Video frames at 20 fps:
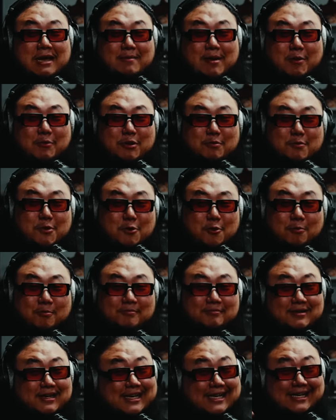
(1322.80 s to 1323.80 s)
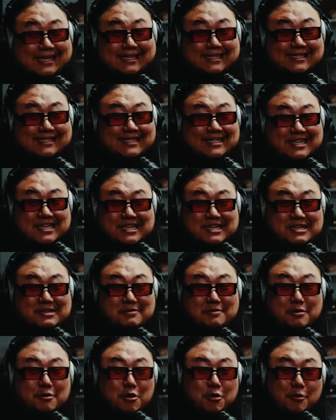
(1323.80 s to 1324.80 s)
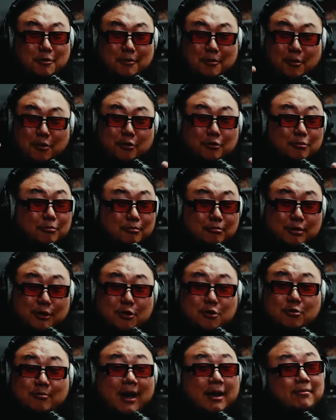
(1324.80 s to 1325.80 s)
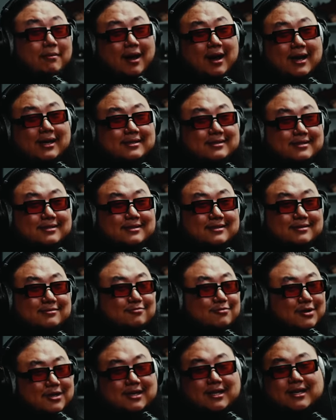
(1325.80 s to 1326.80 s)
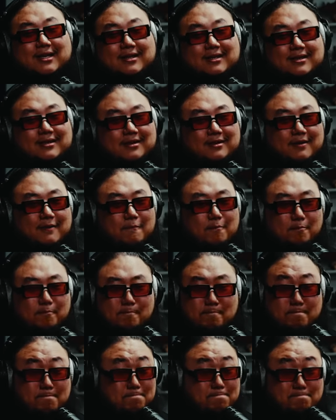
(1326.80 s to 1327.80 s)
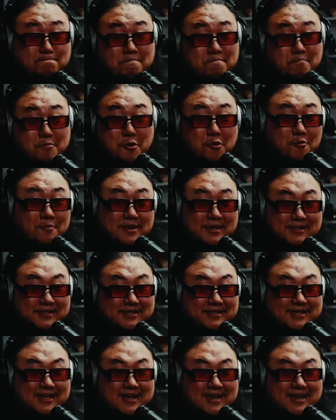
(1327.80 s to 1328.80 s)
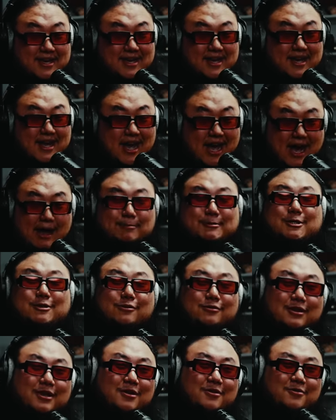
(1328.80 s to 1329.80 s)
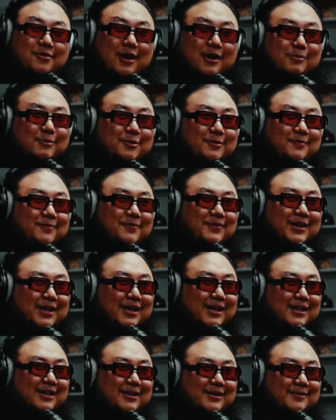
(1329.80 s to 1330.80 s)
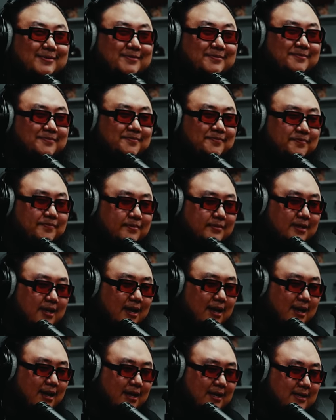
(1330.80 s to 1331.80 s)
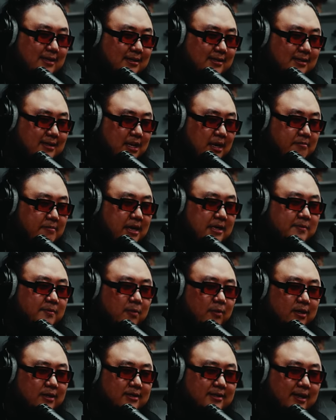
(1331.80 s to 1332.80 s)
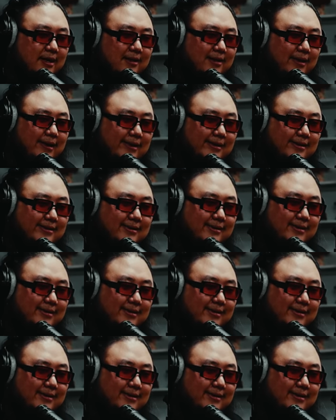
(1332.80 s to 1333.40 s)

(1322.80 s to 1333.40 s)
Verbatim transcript: out with Boom, and he blew my mind. Really, Boom is absolutely incredible. Um, and it makes me want to say like,